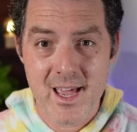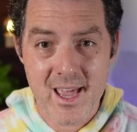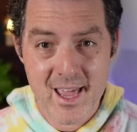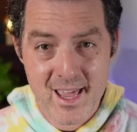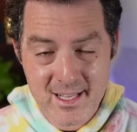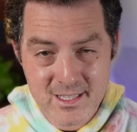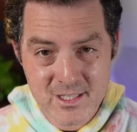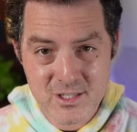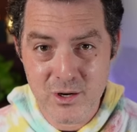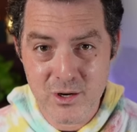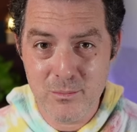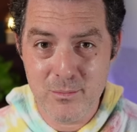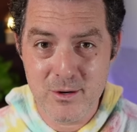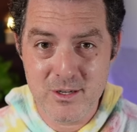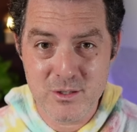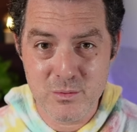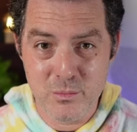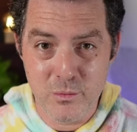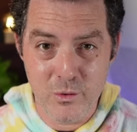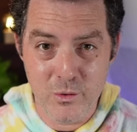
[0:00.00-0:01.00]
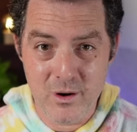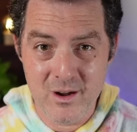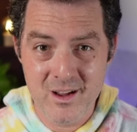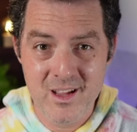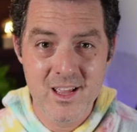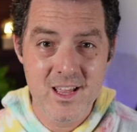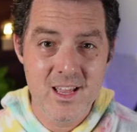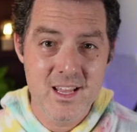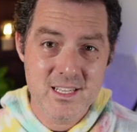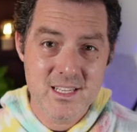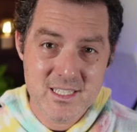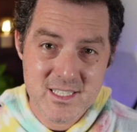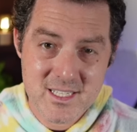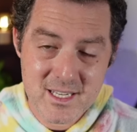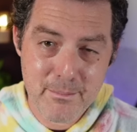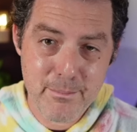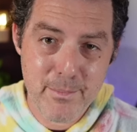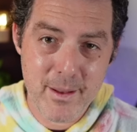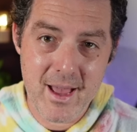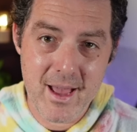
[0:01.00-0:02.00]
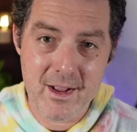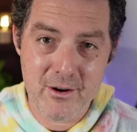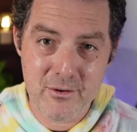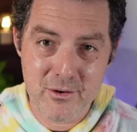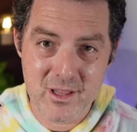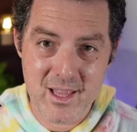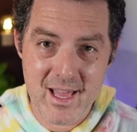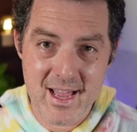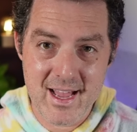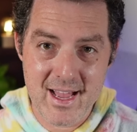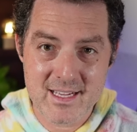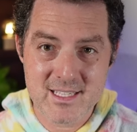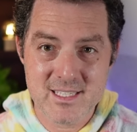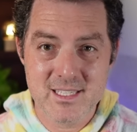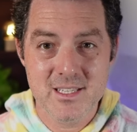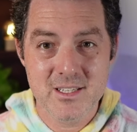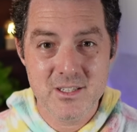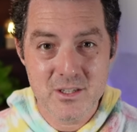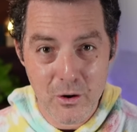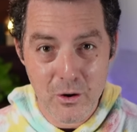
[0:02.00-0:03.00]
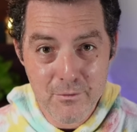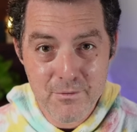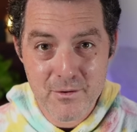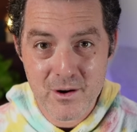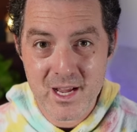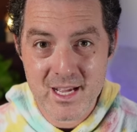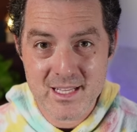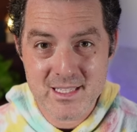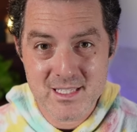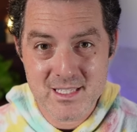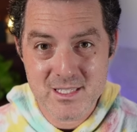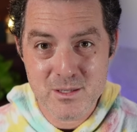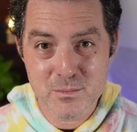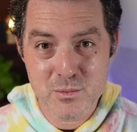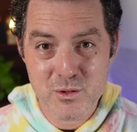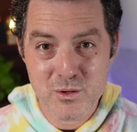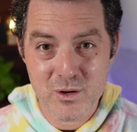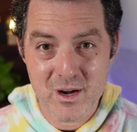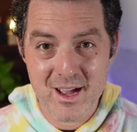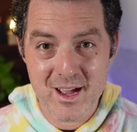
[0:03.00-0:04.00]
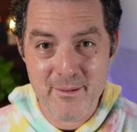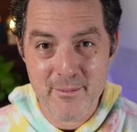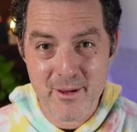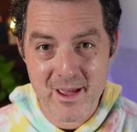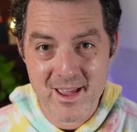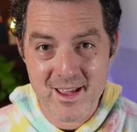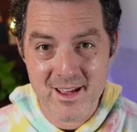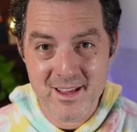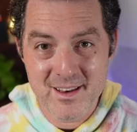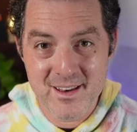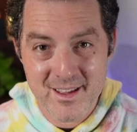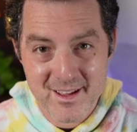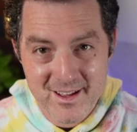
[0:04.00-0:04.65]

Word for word: and so much more. Sit back, relax, don't forget to subscribe, and